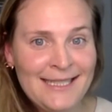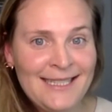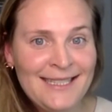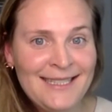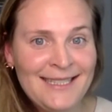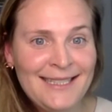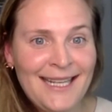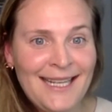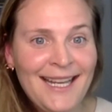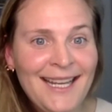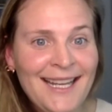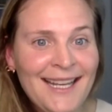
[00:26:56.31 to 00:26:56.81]

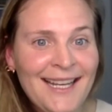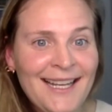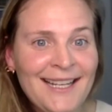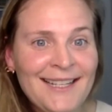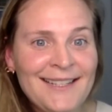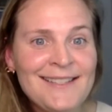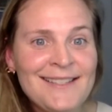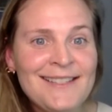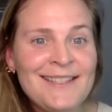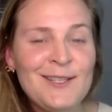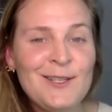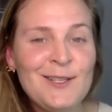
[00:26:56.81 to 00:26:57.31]

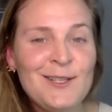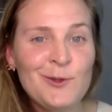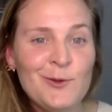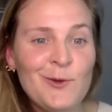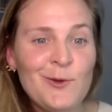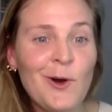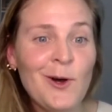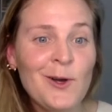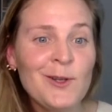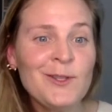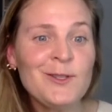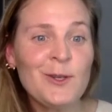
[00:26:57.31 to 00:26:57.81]
And you
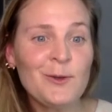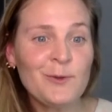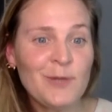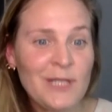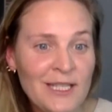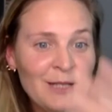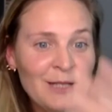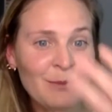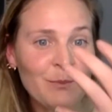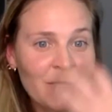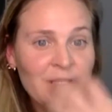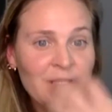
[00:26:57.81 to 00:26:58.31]
also
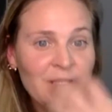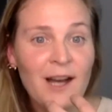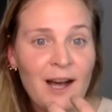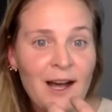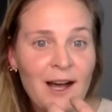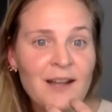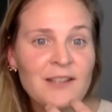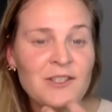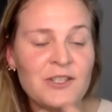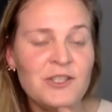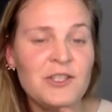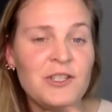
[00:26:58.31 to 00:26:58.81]
need to put the
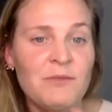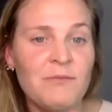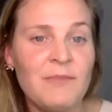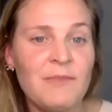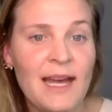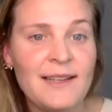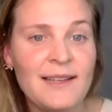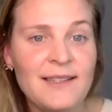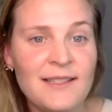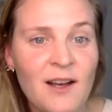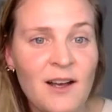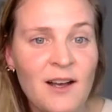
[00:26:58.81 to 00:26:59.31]
oxygen
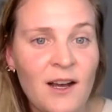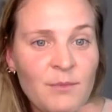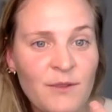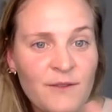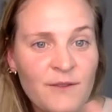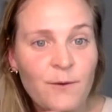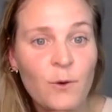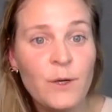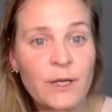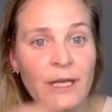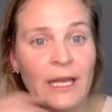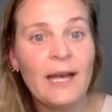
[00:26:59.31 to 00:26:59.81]
mask on
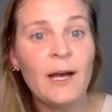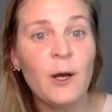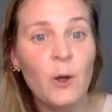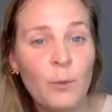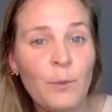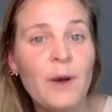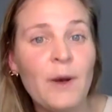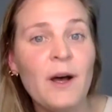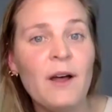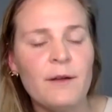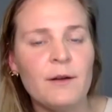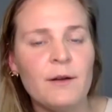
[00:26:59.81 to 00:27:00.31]
before you help
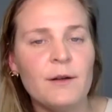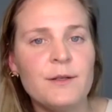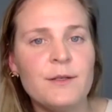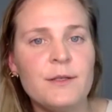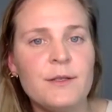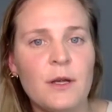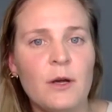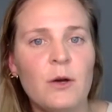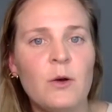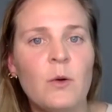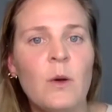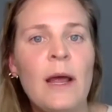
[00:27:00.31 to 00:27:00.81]
others.
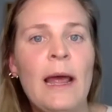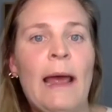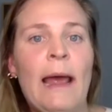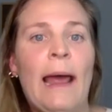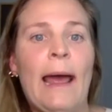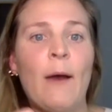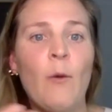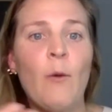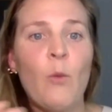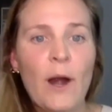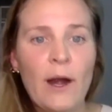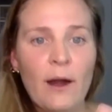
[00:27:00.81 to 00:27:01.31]
So
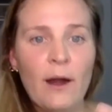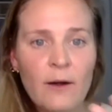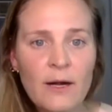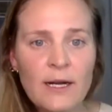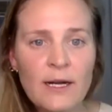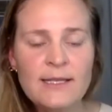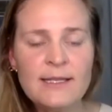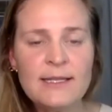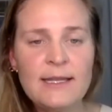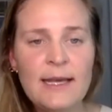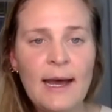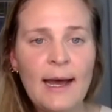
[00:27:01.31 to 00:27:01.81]
where
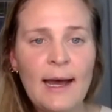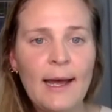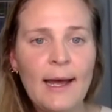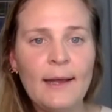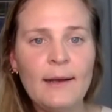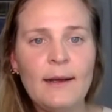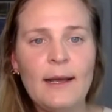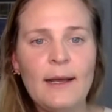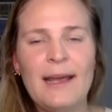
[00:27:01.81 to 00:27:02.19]
is that?